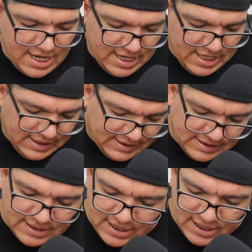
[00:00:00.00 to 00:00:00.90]
Let's
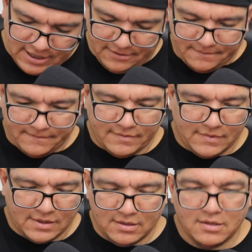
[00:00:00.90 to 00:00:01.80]
see.
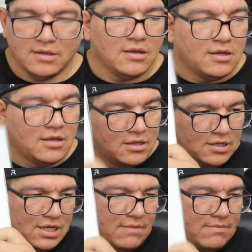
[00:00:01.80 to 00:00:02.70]

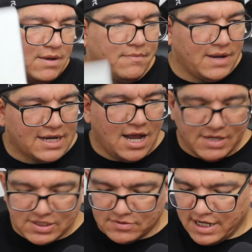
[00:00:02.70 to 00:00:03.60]
Got my, my
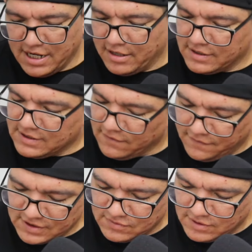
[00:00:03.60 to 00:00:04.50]
comics right here. So
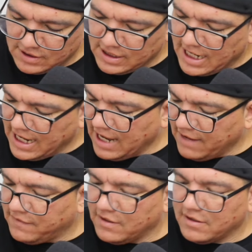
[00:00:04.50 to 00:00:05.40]
first one I have
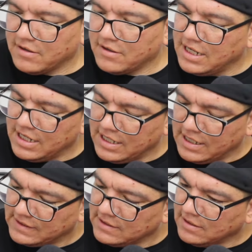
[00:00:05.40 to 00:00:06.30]
here
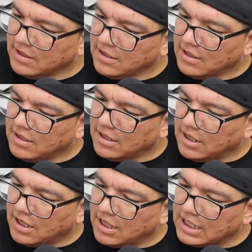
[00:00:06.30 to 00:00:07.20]
is
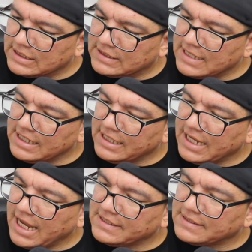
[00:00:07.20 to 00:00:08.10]
uh, Donny
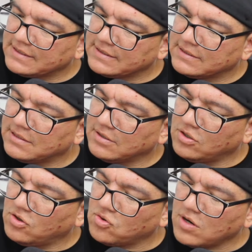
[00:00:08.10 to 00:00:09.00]
Cates
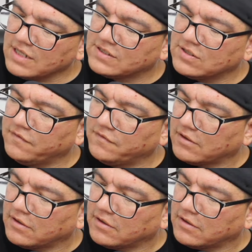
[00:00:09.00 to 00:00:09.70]
crossover.